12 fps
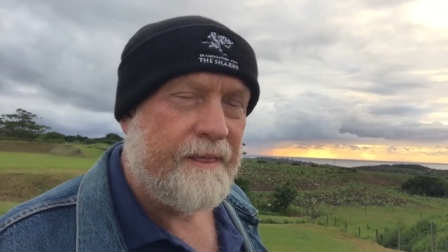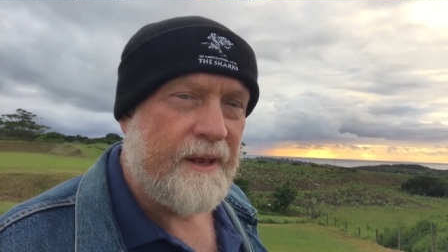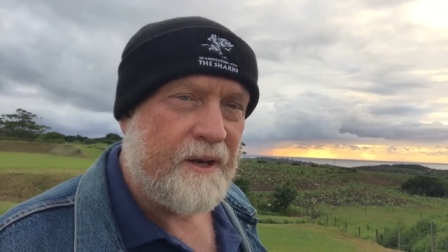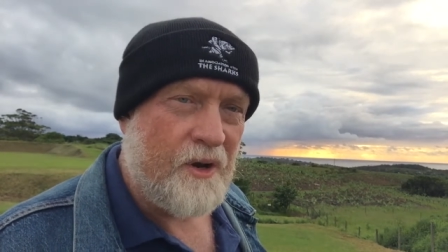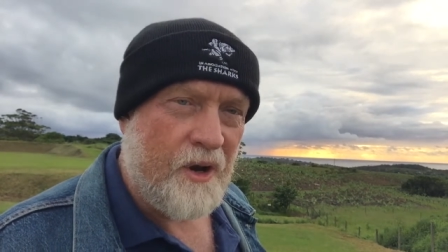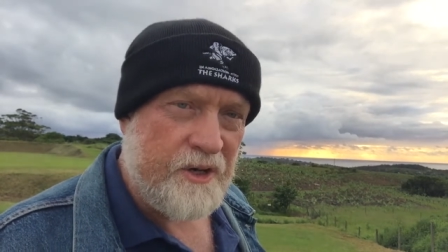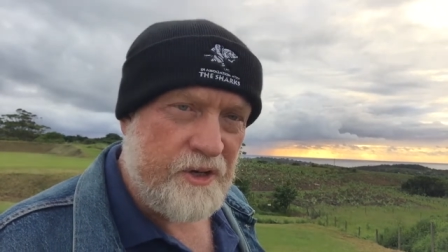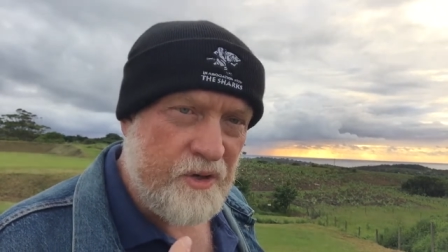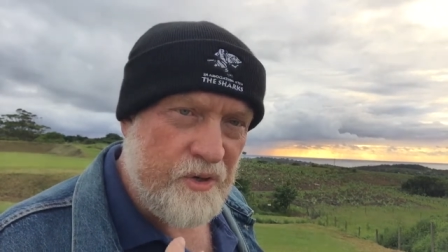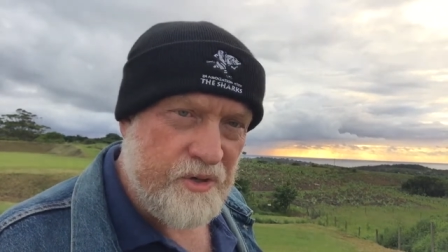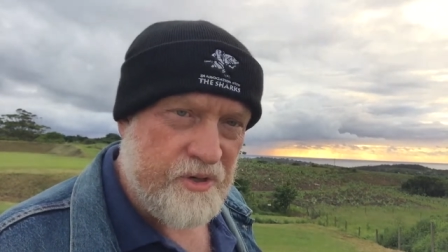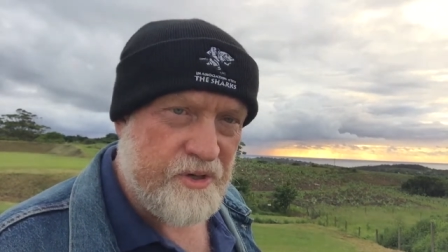that God
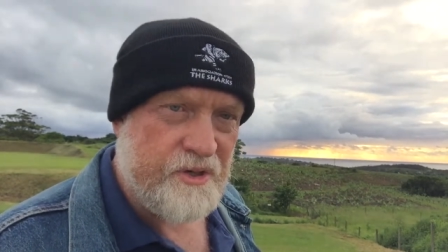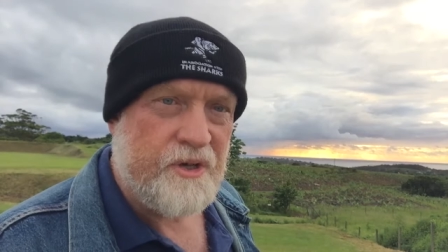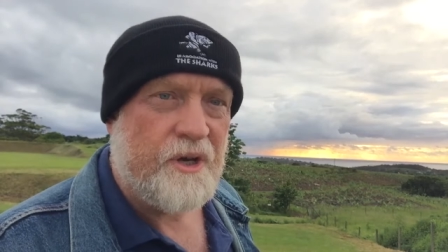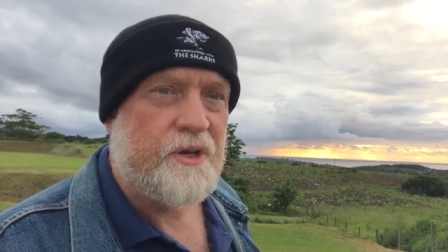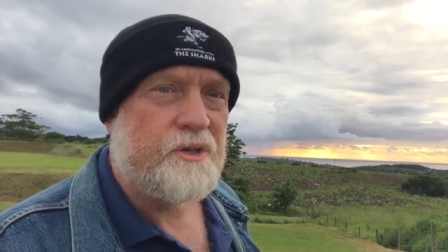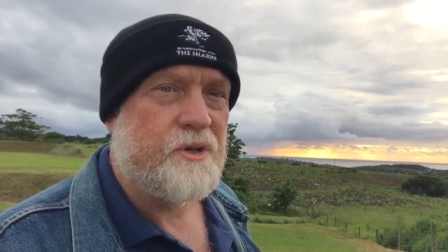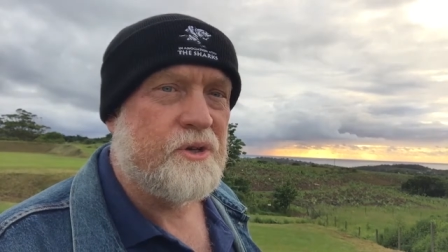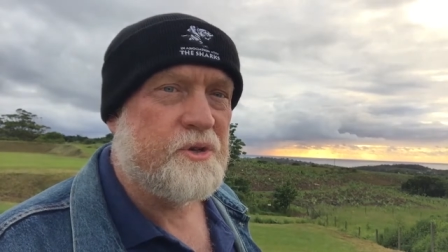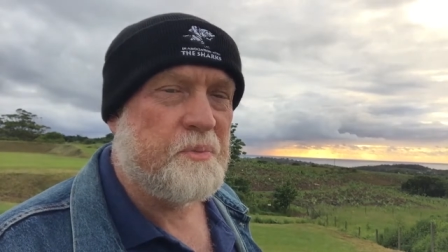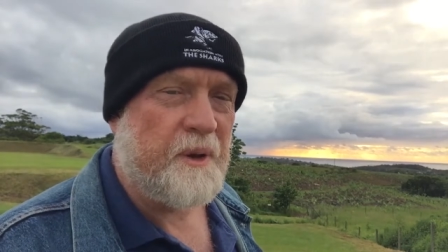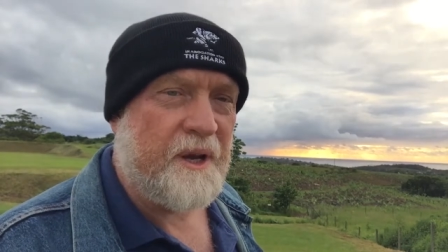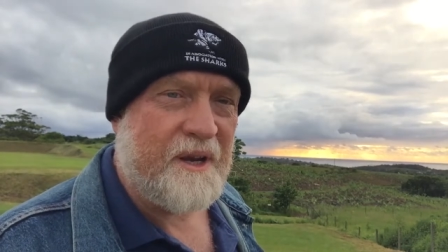uses to
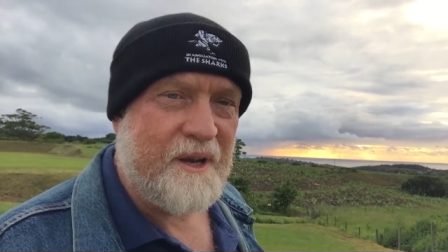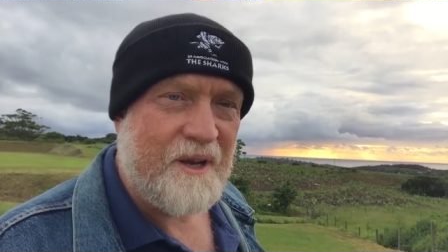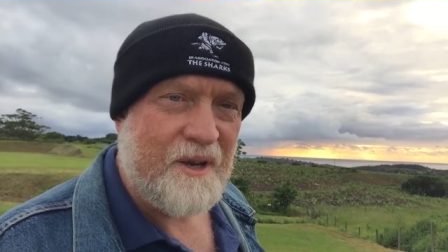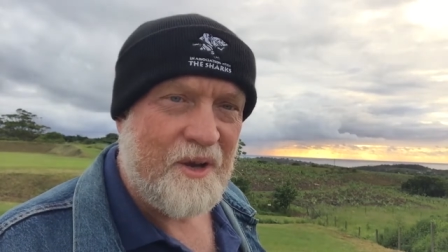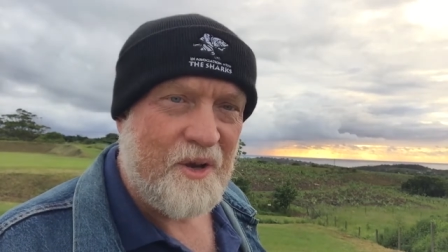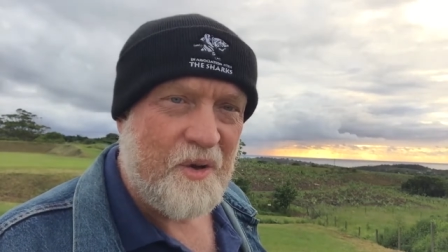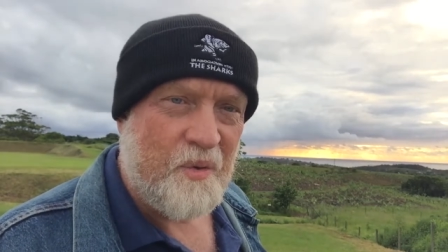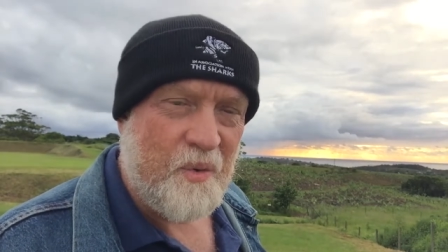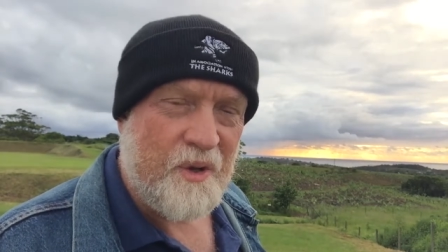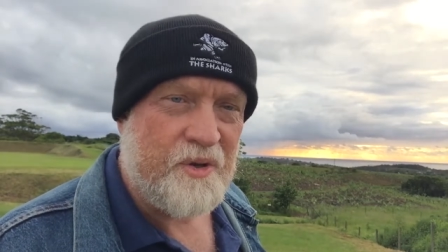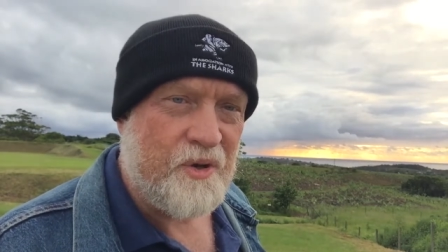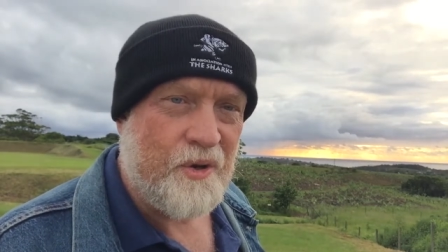speak
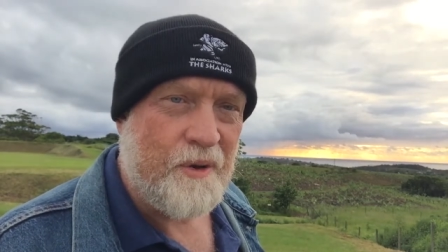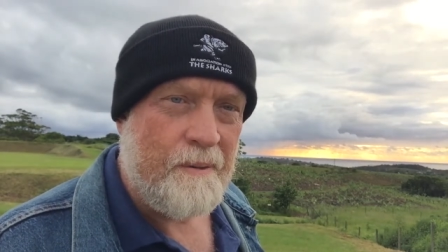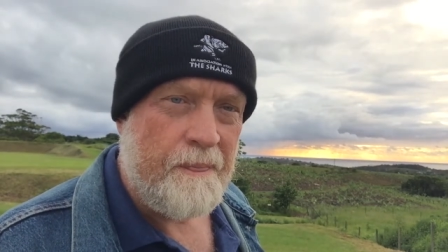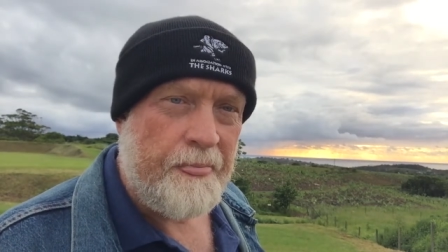with you.